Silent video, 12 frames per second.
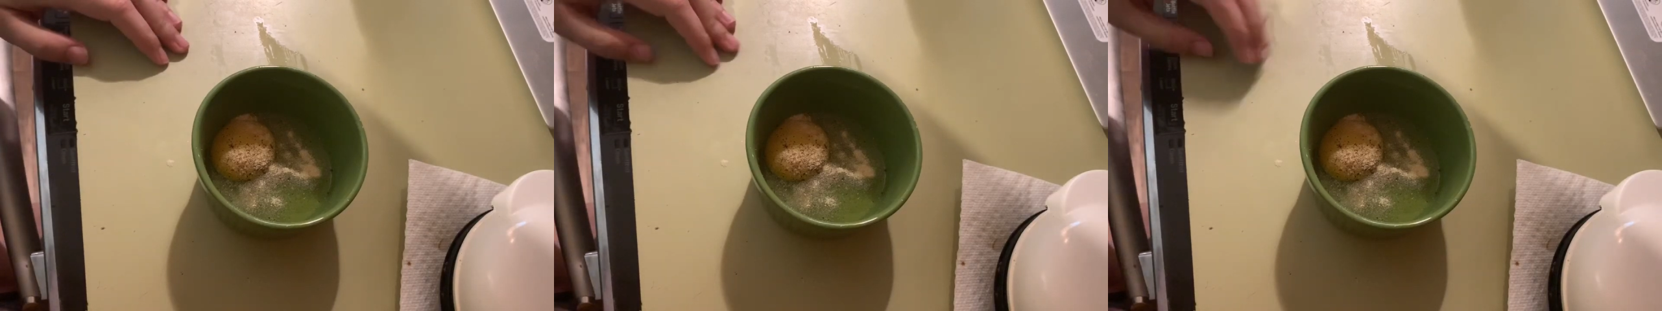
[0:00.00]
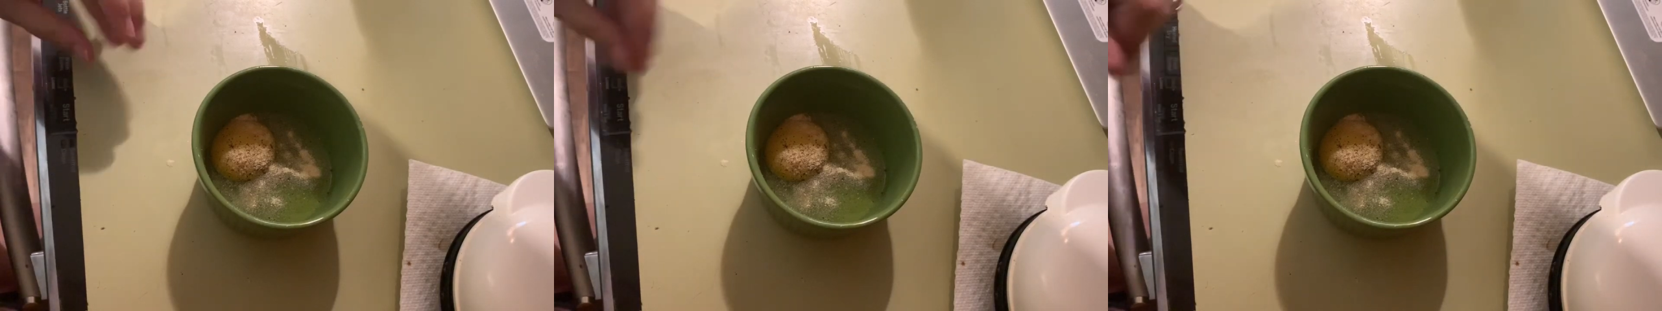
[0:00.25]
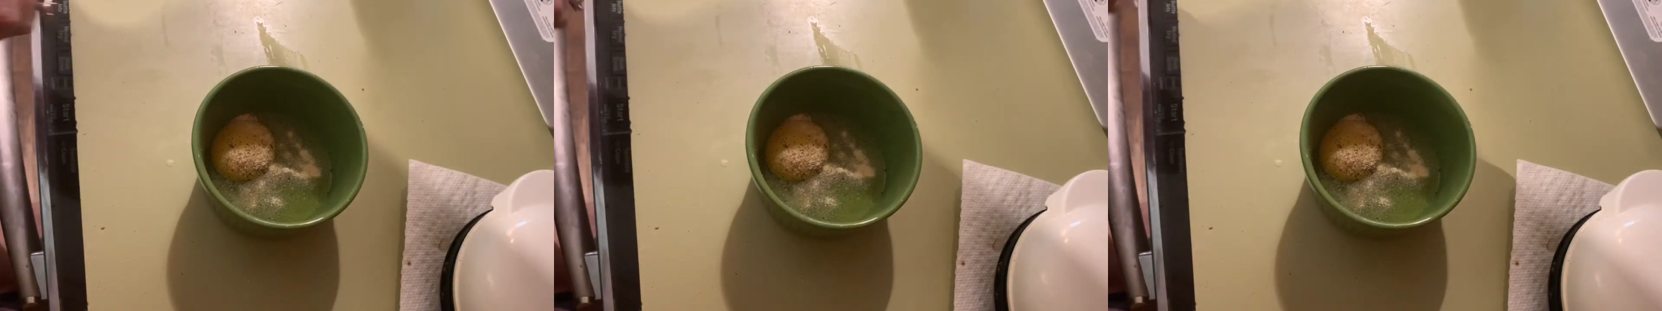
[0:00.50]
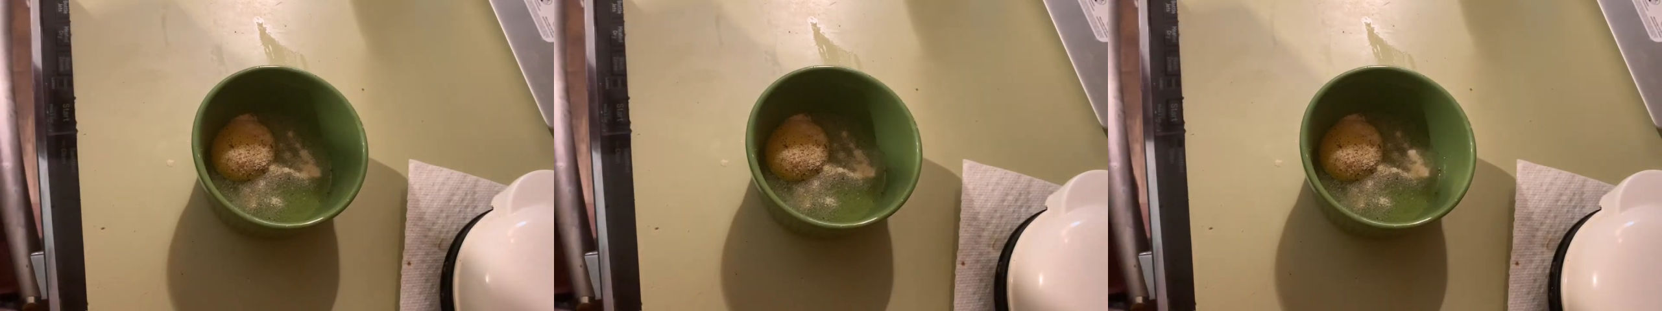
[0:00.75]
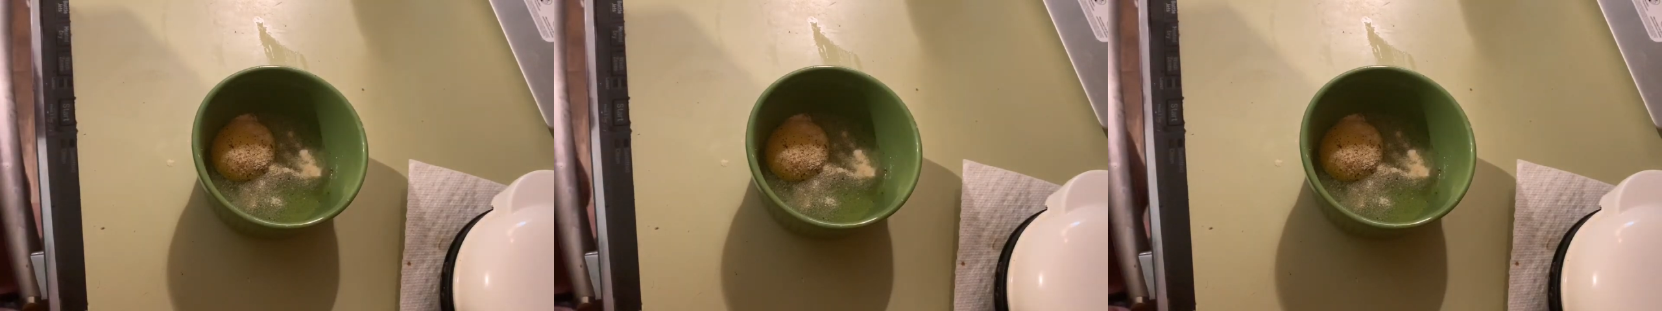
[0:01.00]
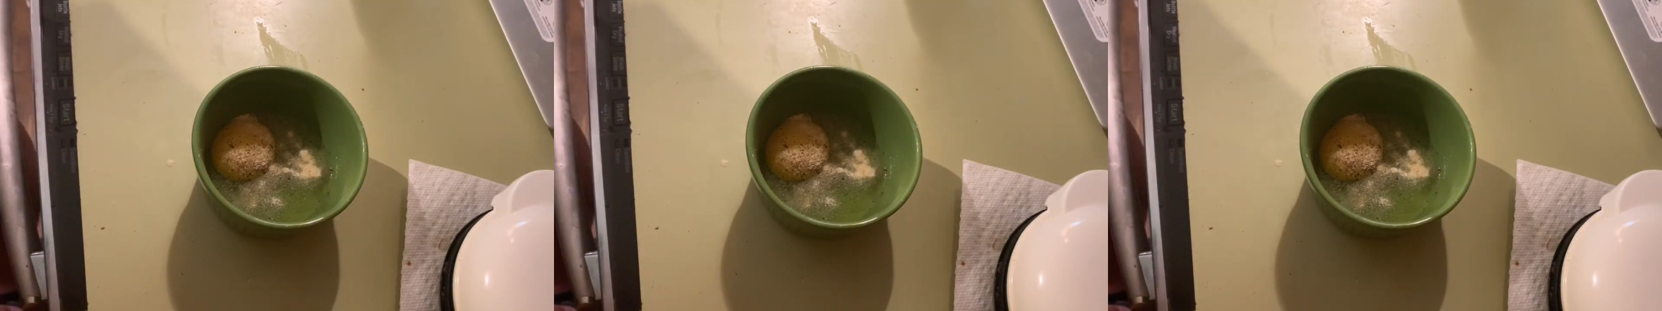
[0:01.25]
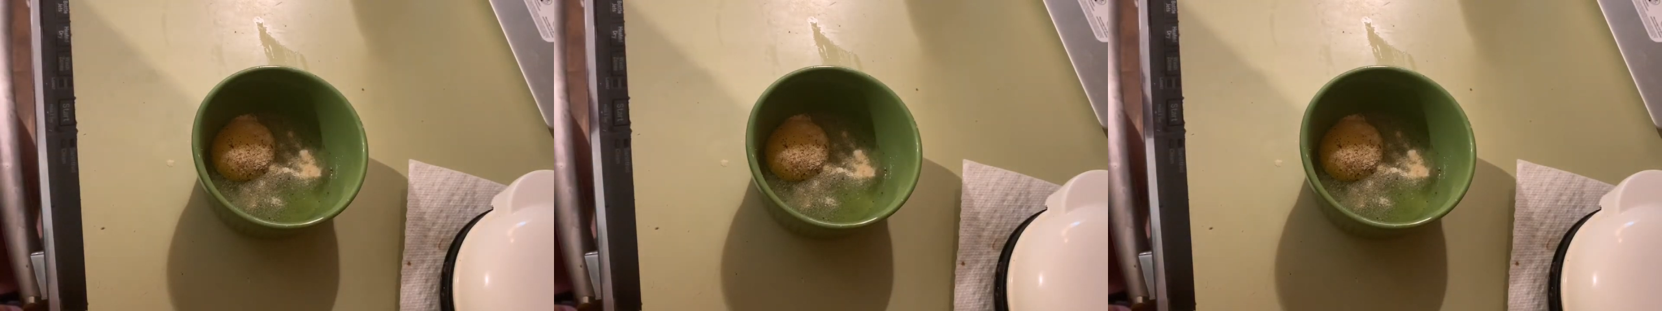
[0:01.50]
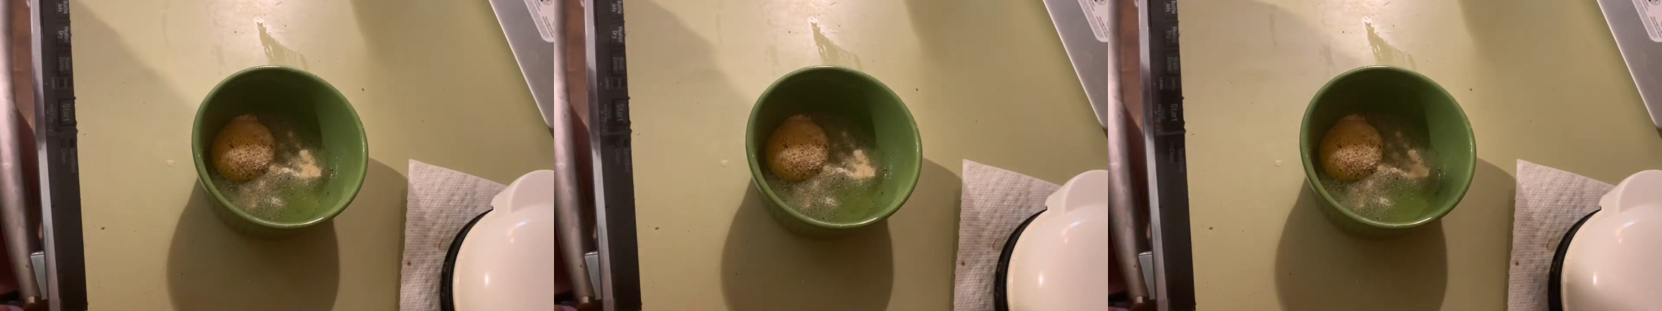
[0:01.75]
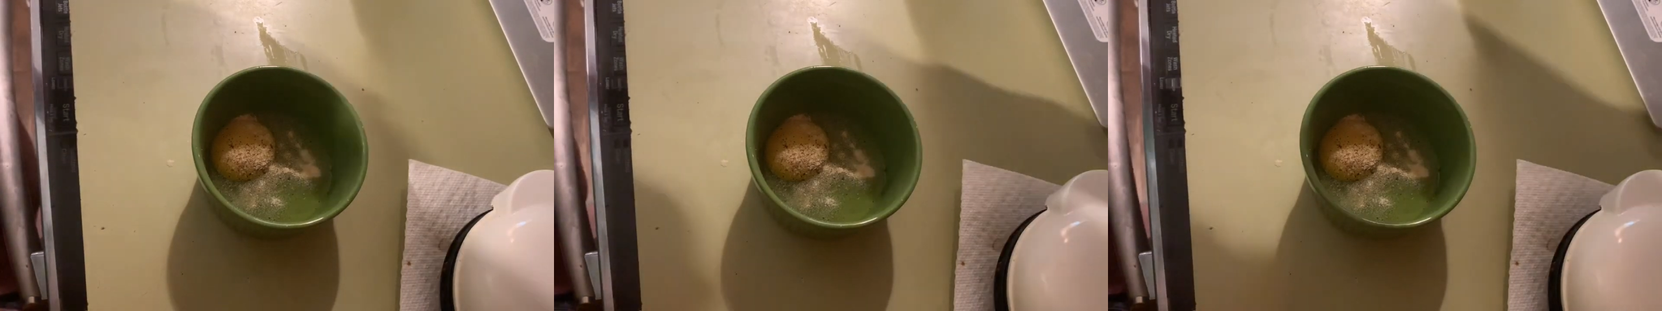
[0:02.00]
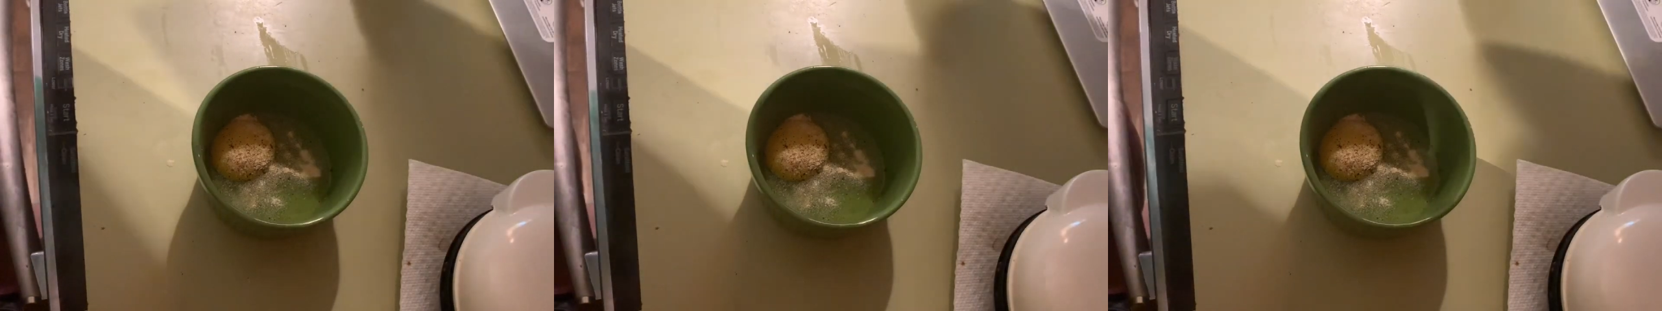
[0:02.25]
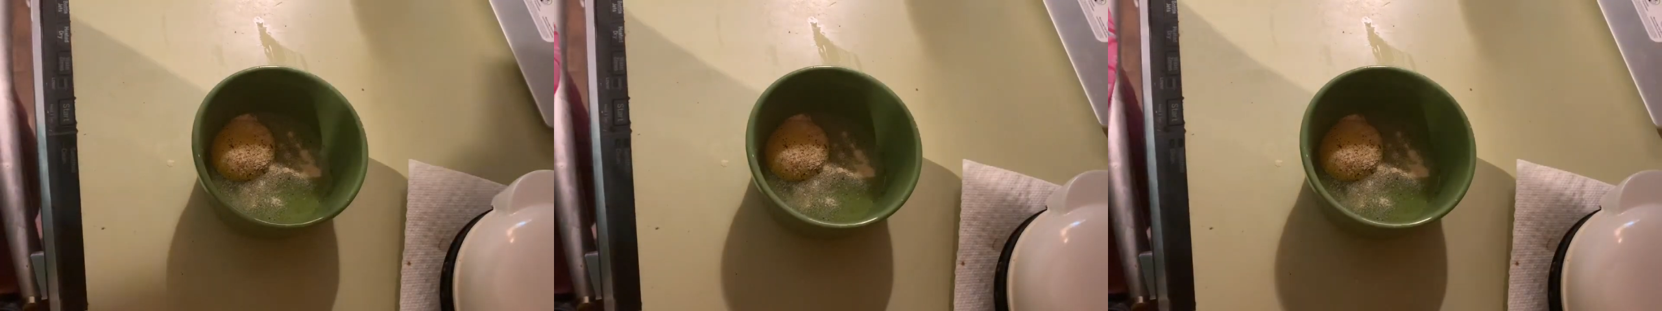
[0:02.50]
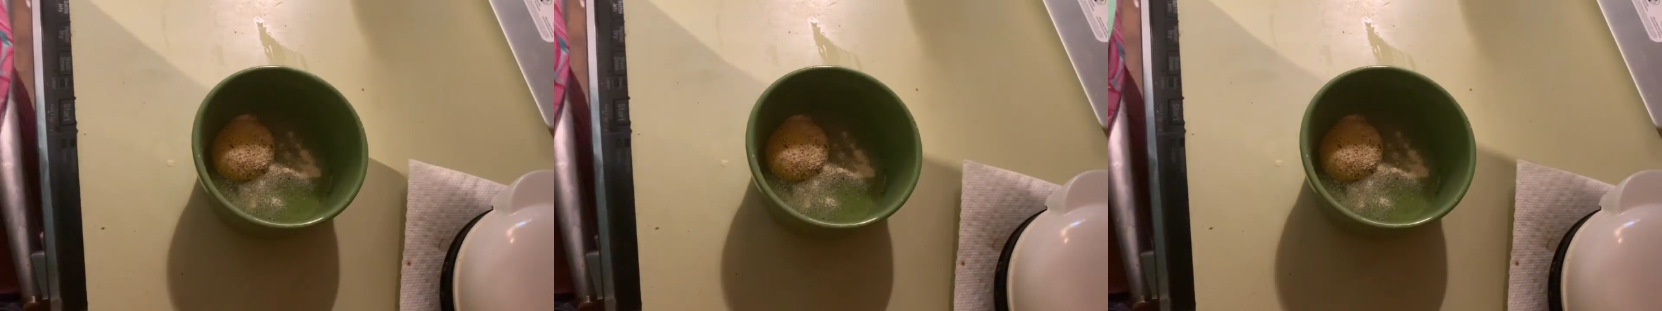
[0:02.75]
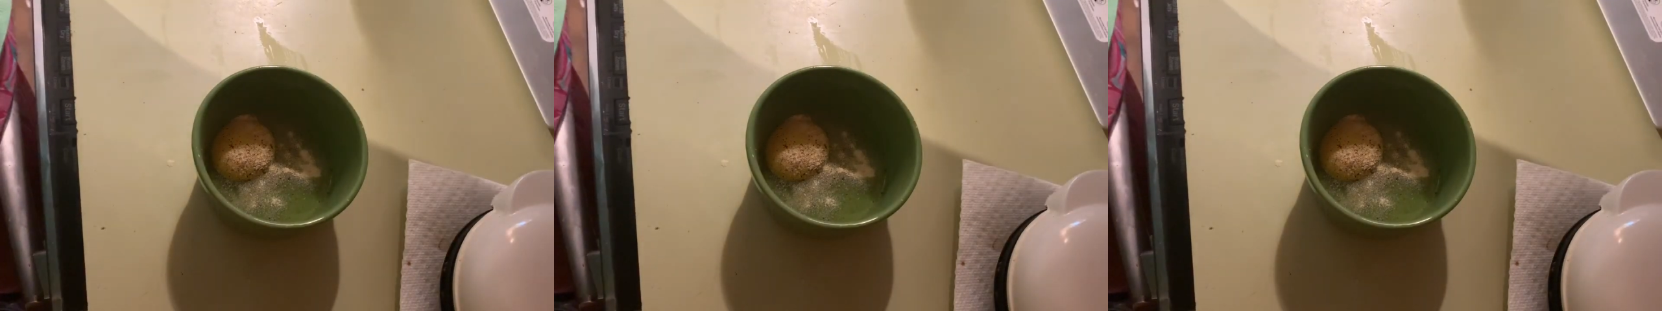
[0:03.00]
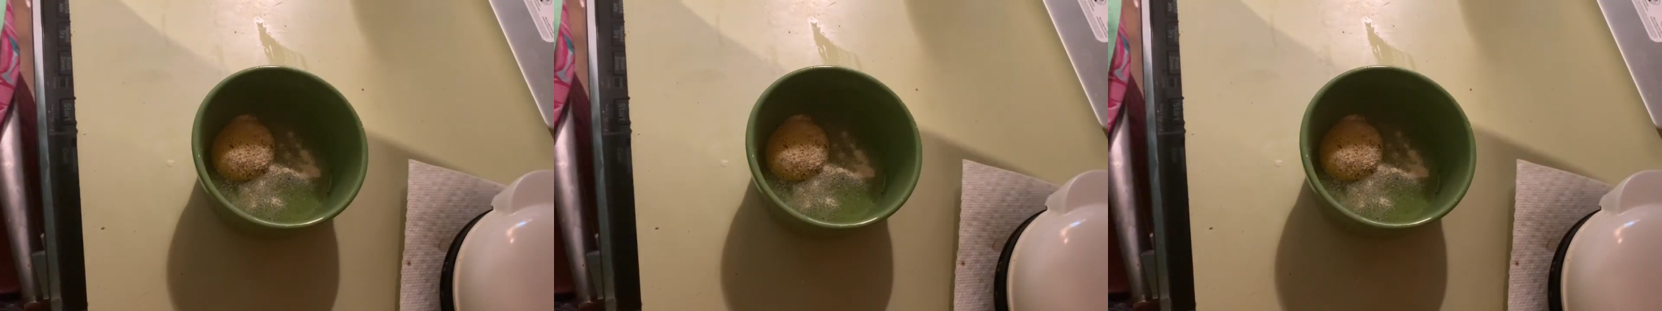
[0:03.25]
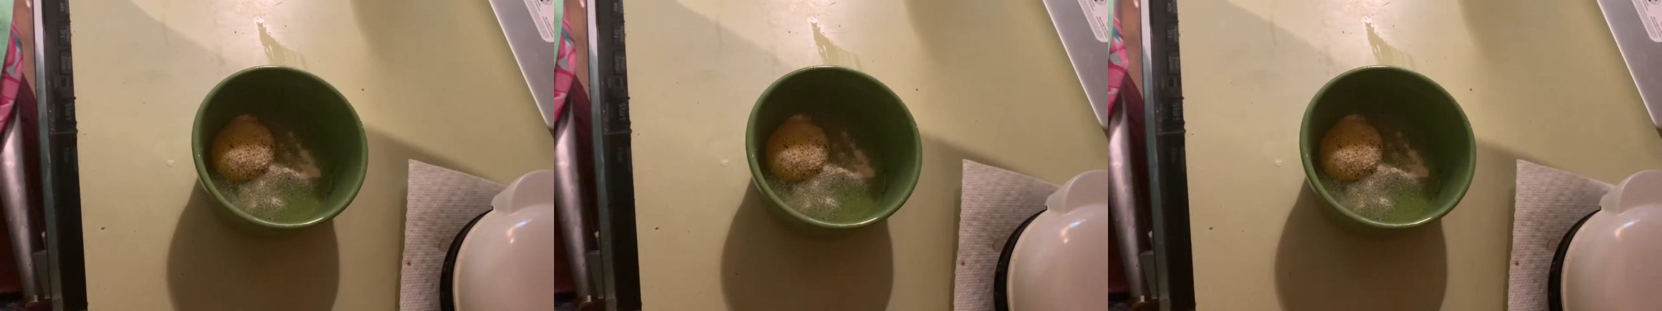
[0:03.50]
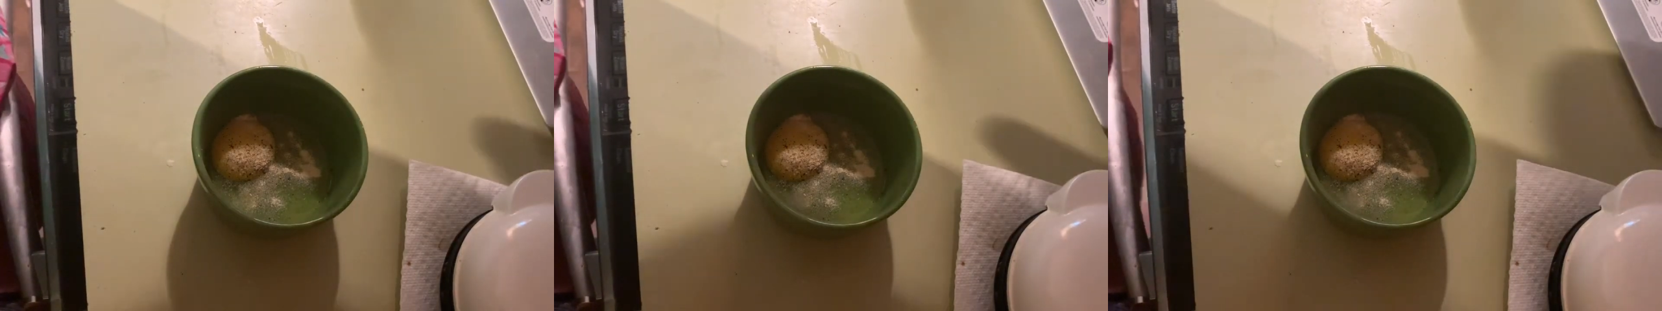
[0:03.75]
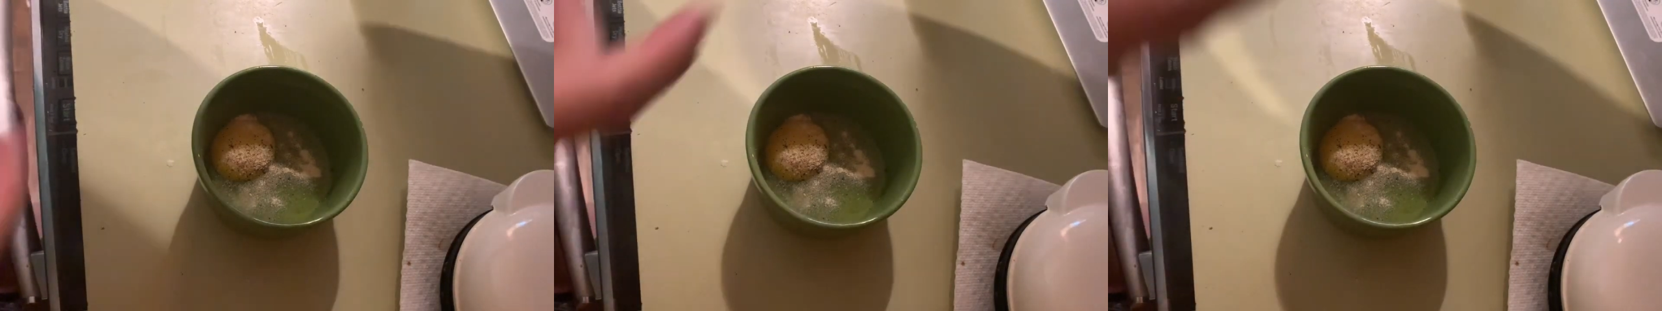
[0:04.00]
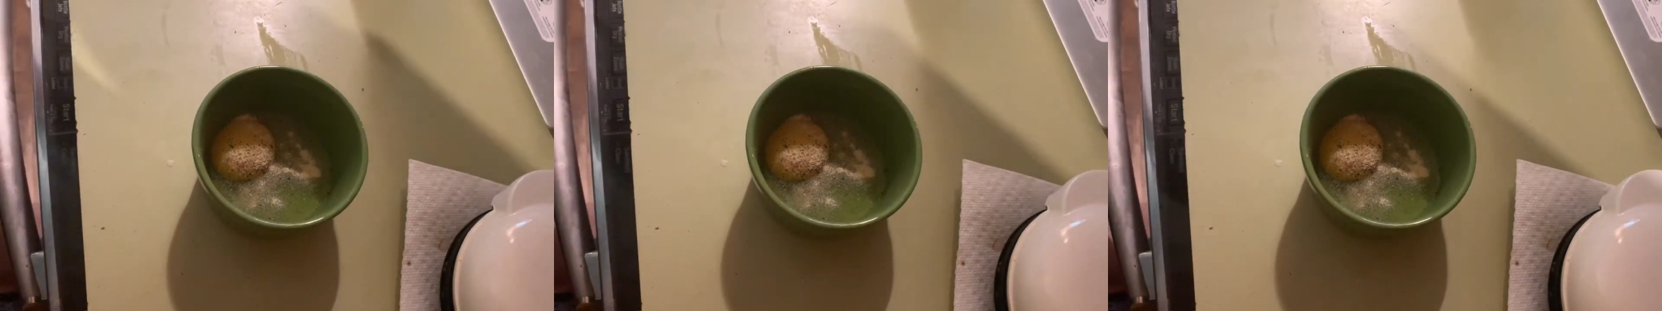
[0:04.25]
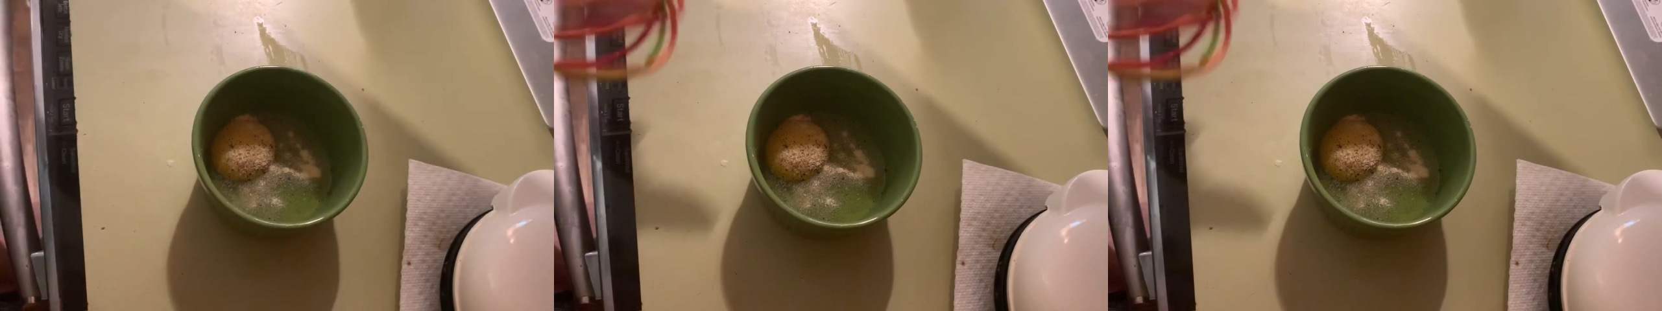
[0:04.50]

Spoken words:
(no speaker visible)